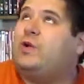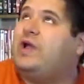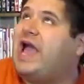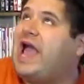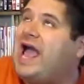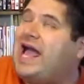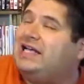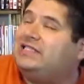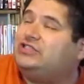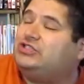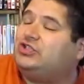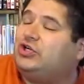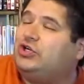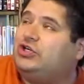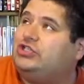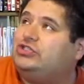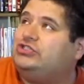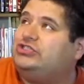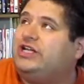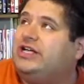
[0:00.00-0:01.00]

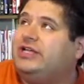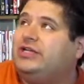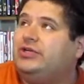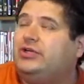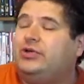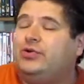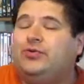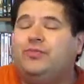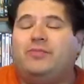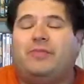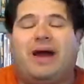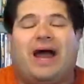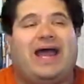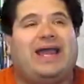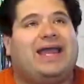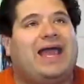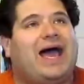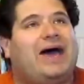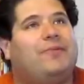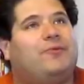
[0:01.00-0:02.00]
answers that you
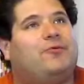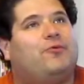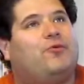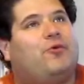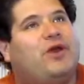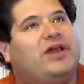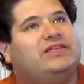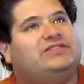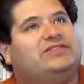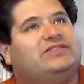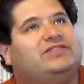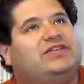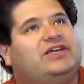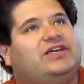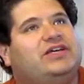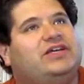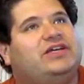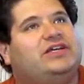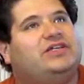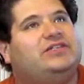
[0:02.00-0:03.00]
might have
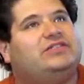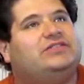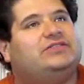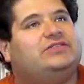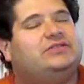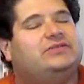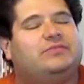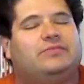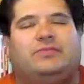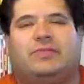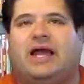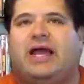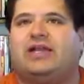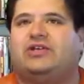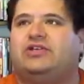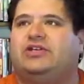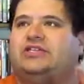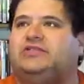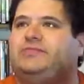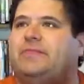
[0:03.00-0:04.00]
questions.
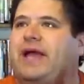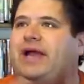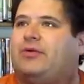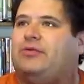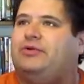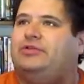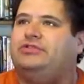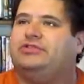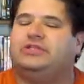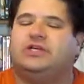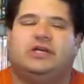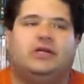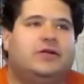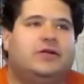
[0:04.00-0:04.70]
Actually, it's backwards.